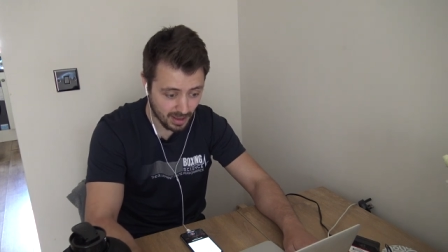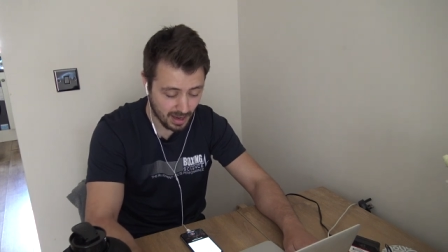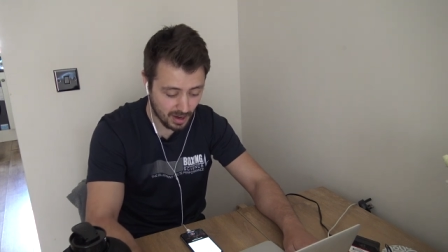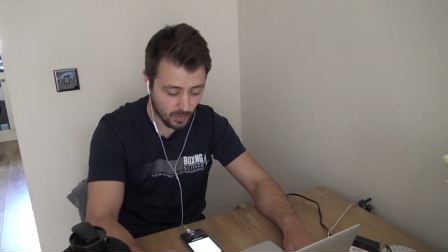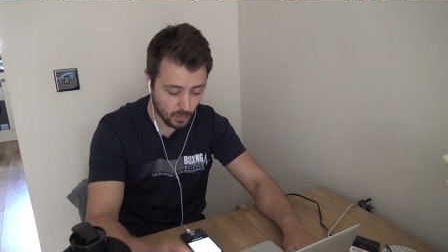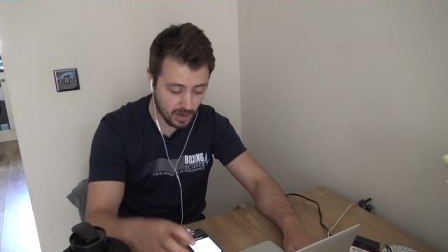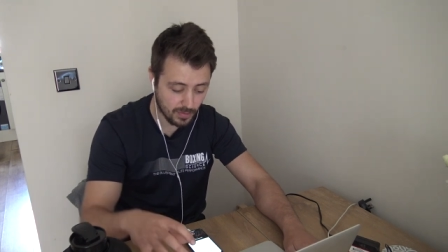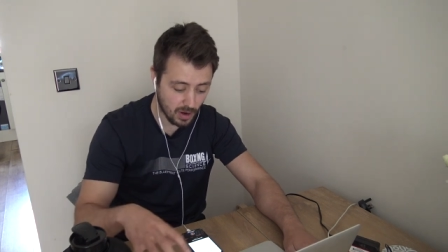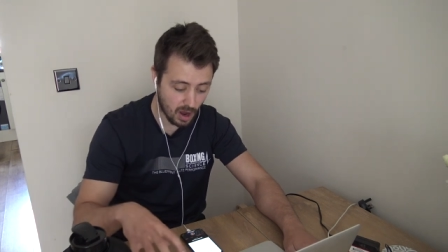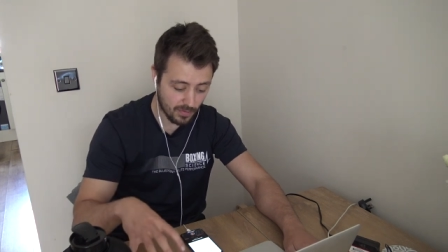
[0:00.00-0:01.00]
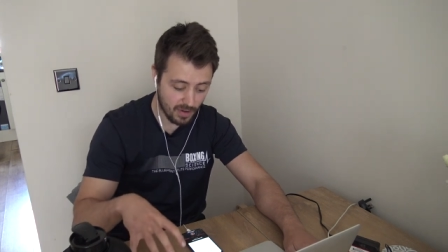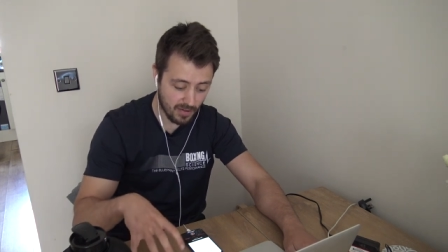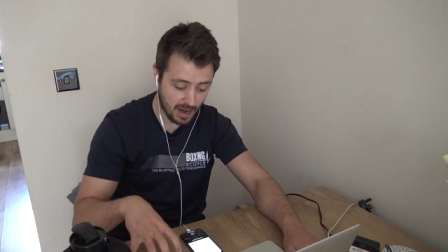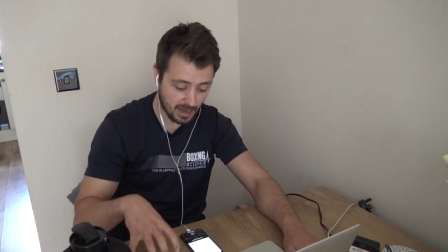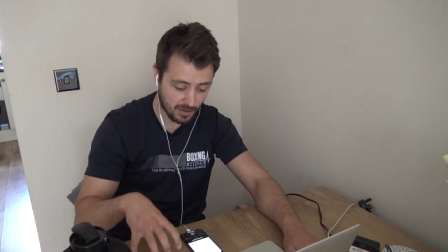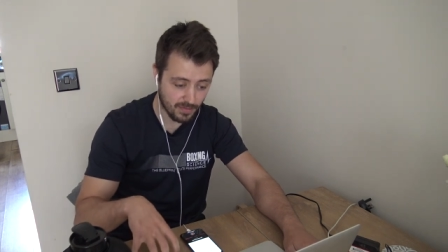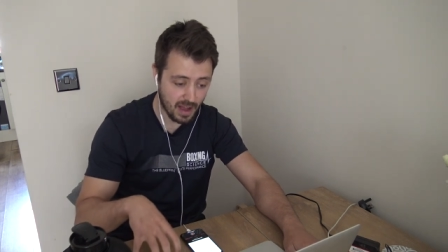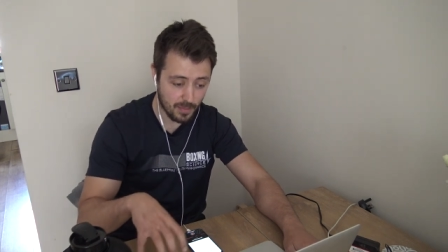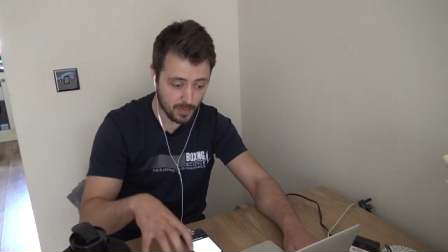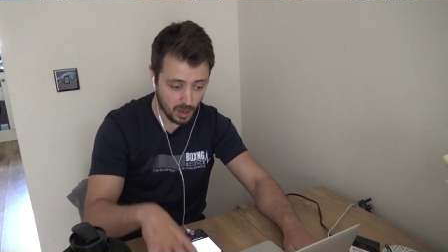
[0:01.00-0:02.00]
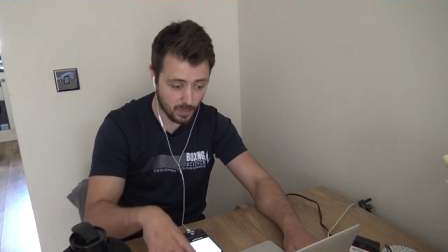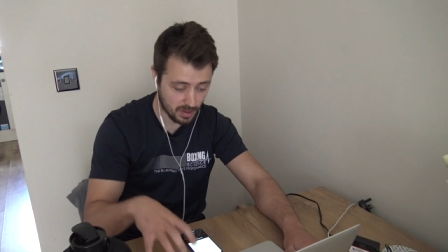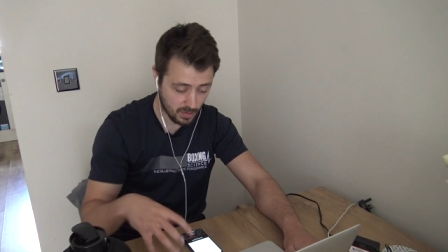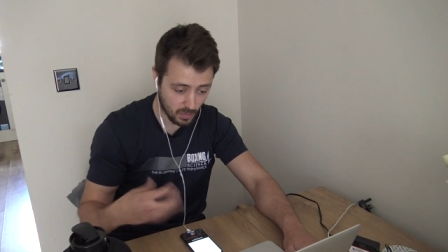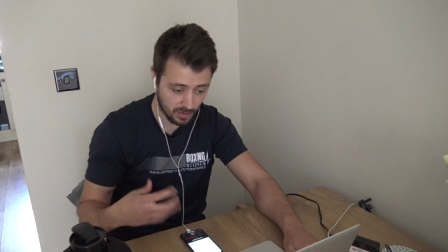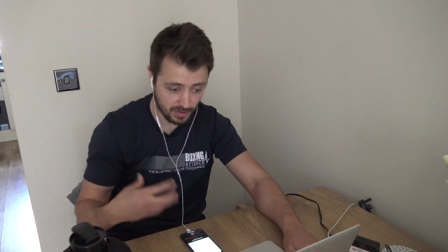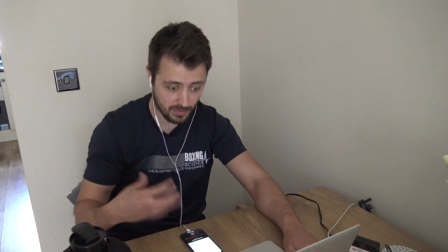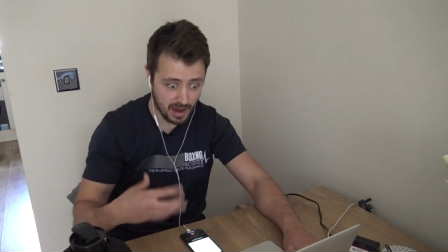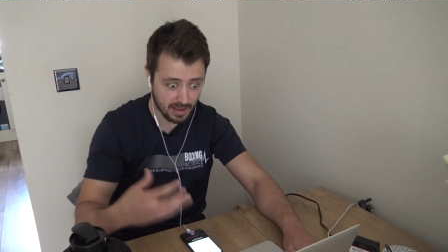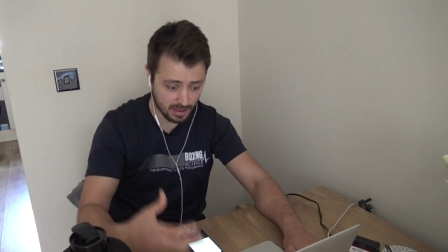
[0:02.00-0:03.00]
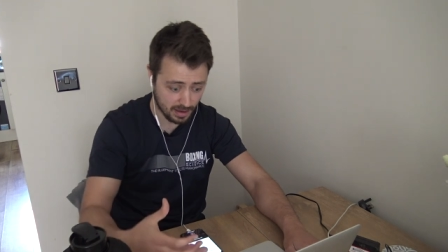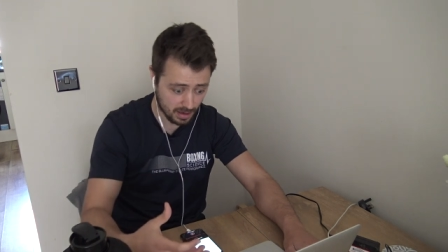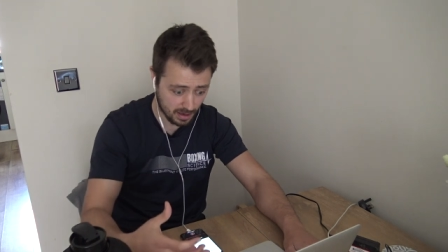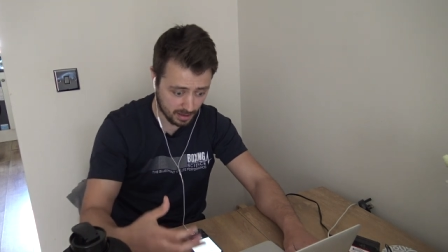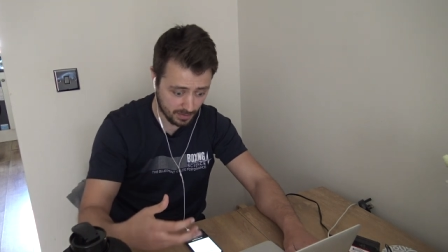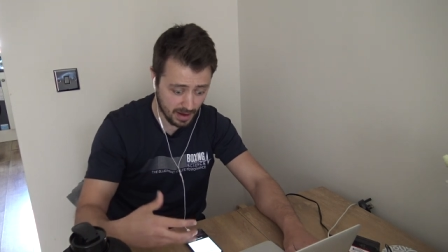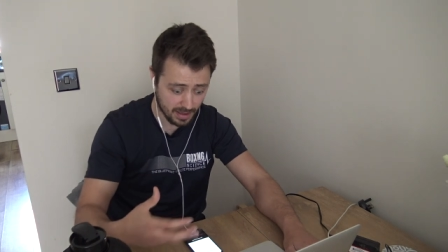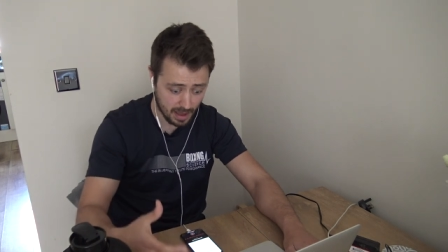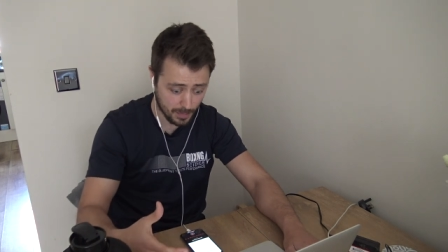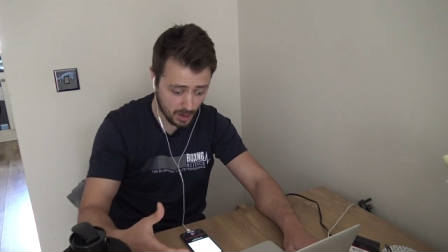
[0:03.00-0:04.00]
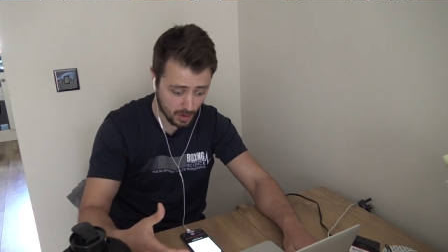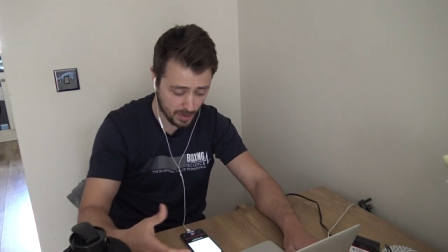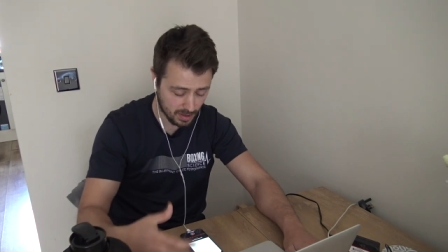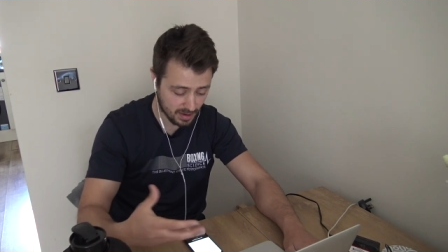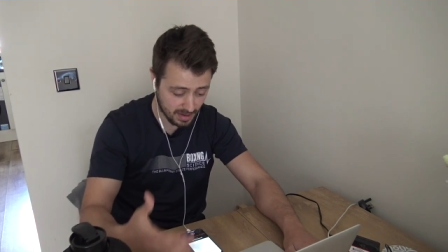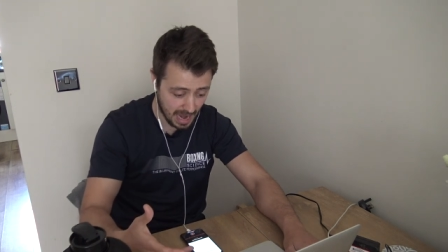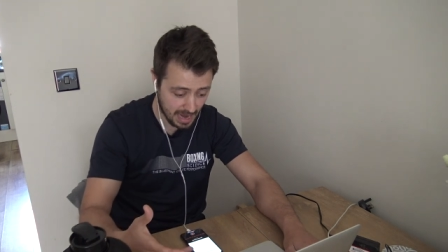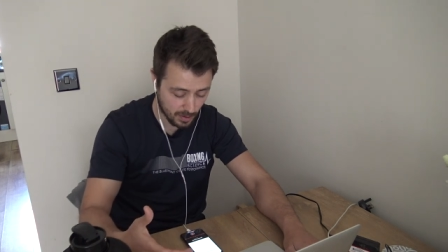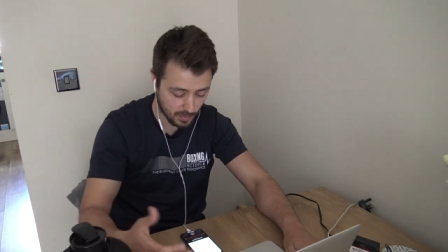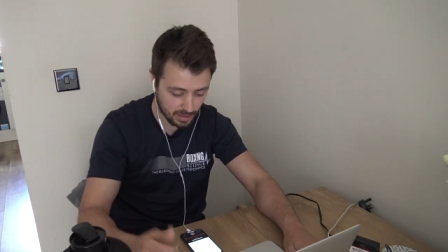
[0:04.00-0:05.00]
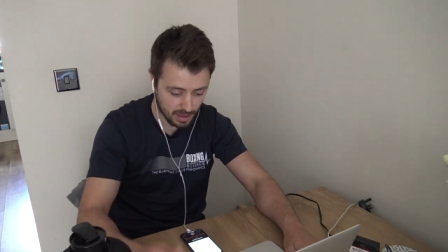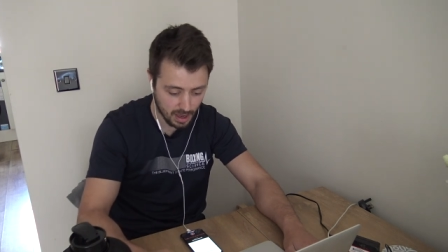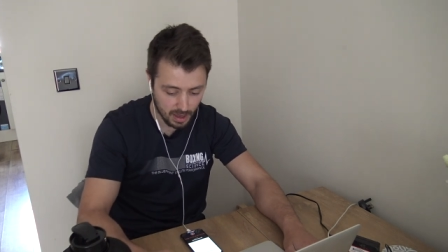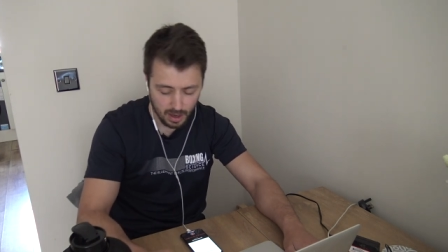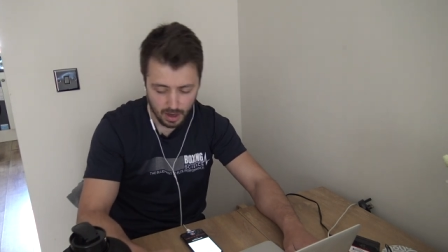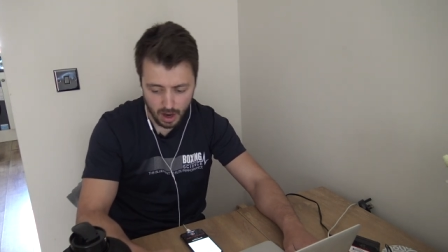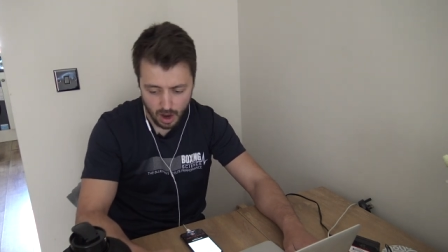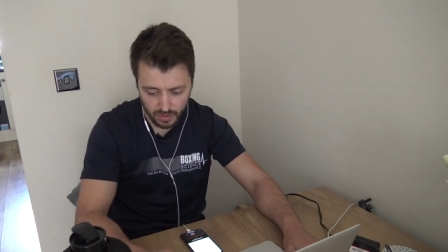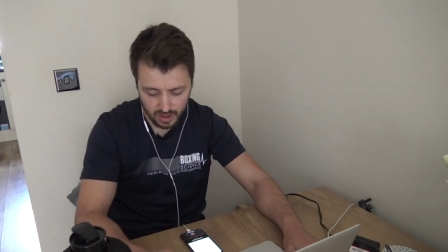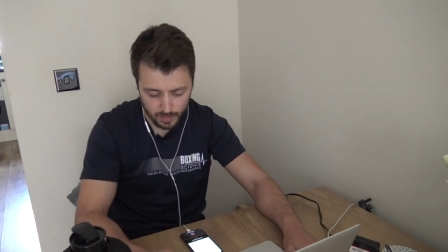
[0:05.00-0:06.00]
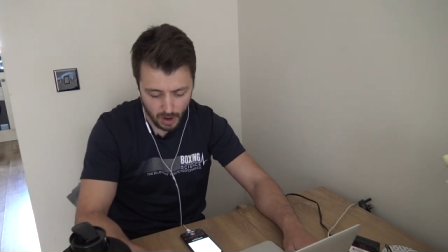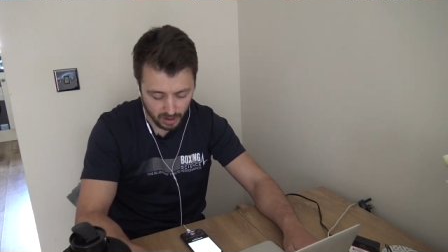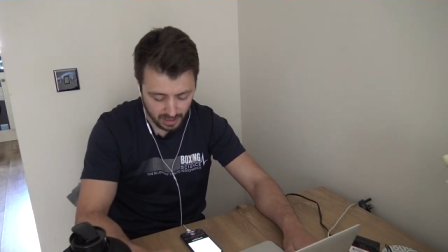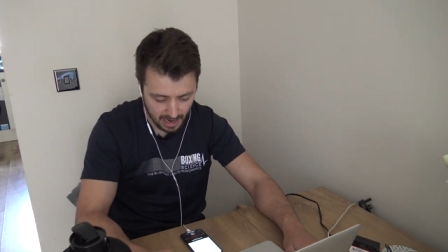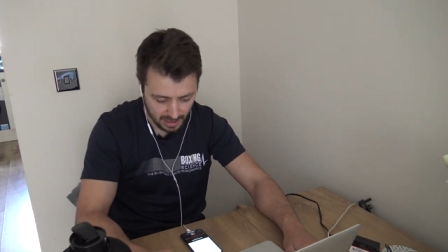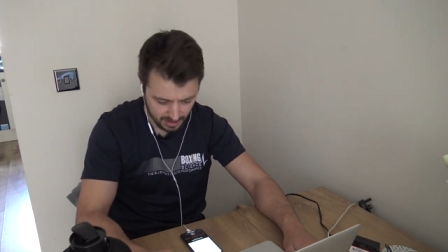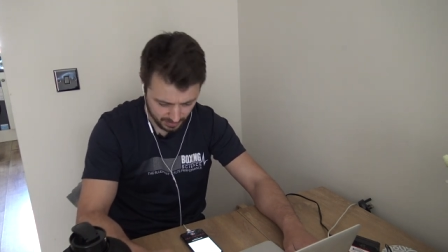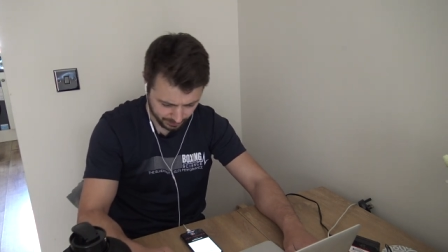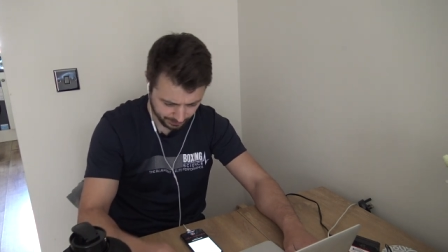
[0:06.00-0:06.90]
And we've got a very defined purpose, and we've defined, uh, defined that purpose and shared it with you on this podcast.